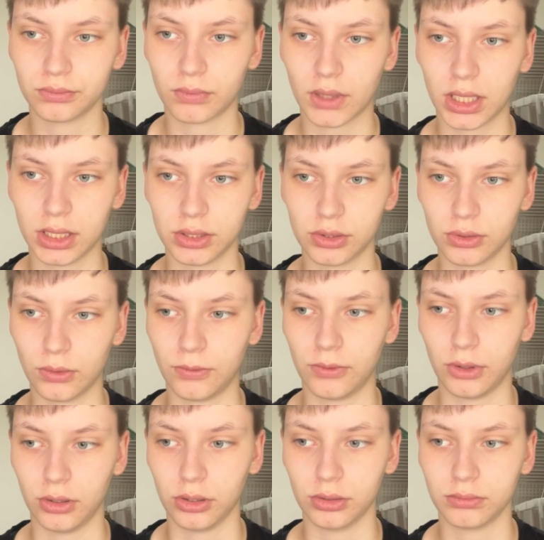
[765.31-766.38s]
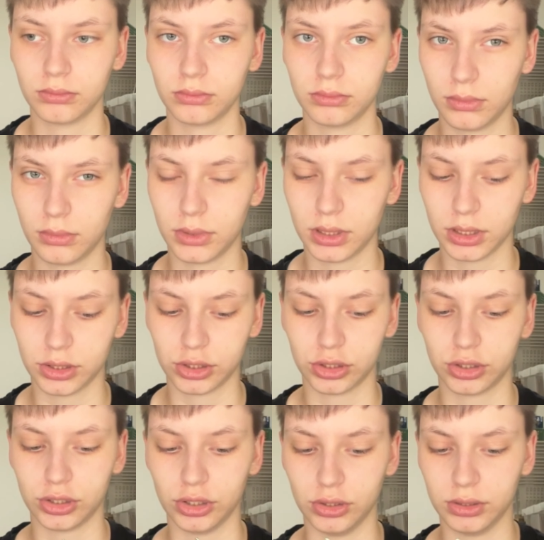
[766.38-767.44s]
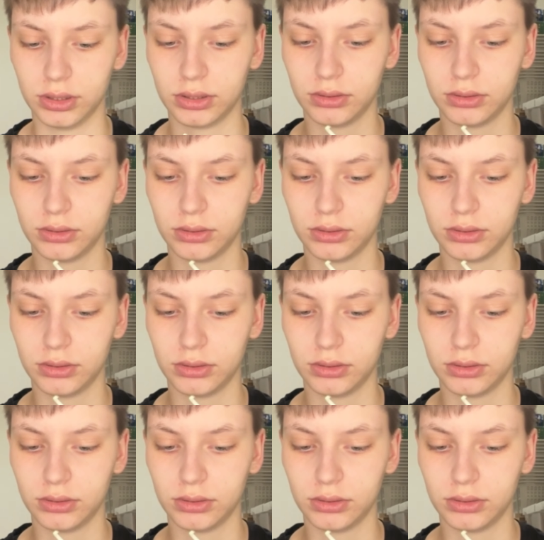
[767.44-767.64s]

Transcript: And so far, it's good.